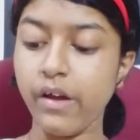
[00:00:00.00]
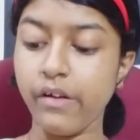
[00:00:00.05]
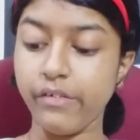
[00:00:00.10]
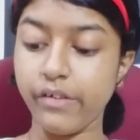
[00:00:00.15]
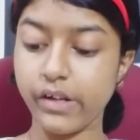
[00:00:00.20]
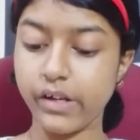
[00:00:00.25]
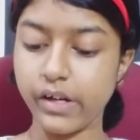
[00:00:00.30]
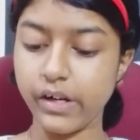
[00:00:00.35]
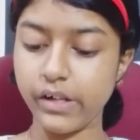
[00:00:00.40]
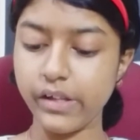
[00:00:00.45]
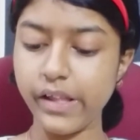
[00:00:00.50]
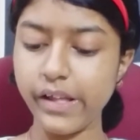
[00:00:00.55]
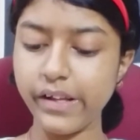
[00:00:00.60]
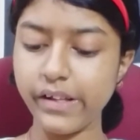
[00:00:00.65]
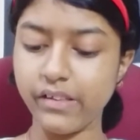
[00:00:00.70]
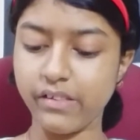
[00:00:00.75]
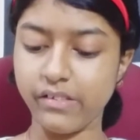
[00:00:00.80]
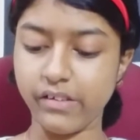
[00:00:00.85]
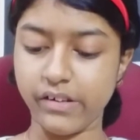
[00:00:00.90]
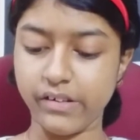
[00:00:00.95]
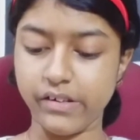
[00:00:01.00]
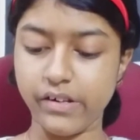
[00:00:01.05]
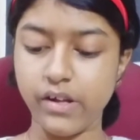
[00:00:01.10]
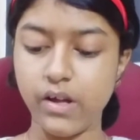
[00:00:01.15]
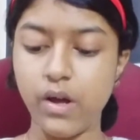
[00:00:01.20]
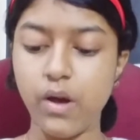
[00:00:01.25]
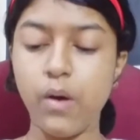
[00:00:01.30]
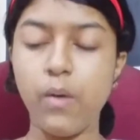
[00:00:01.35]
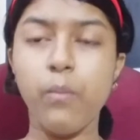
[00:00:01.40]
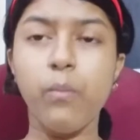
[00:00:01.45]
recollected
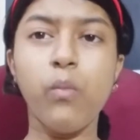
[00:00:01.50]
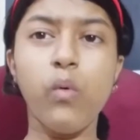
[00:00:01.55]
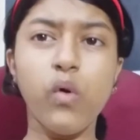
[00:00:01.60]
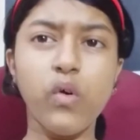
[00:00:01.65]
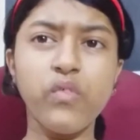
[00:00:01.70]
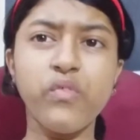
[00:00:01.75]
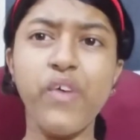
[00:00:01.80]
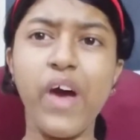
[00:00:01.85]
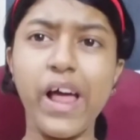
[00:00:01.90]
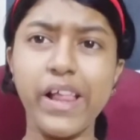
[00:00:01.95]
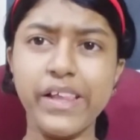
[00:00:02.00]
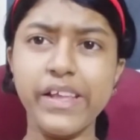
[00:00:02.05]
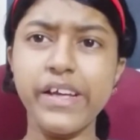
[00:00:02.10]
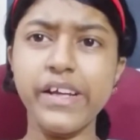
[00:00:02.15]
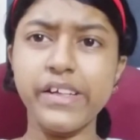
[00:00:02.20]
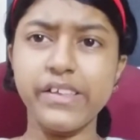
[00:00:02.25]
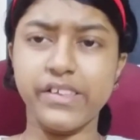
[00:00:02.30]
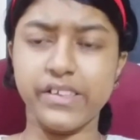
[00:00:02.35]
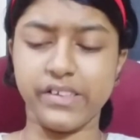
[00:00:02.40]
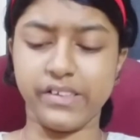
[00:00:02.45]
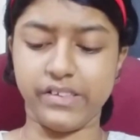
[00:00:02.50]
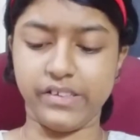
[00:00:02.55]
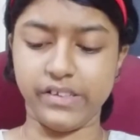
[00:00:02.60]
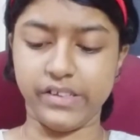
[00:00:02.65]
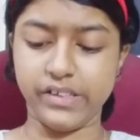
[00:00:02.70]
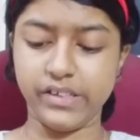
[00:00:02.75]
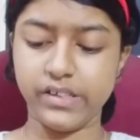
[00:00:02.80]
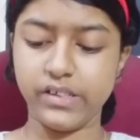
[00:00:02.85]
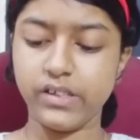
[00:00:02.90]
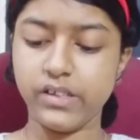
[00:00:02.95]
more
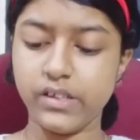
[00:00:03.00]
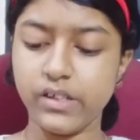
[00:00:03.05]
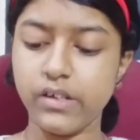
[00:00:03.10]
validity.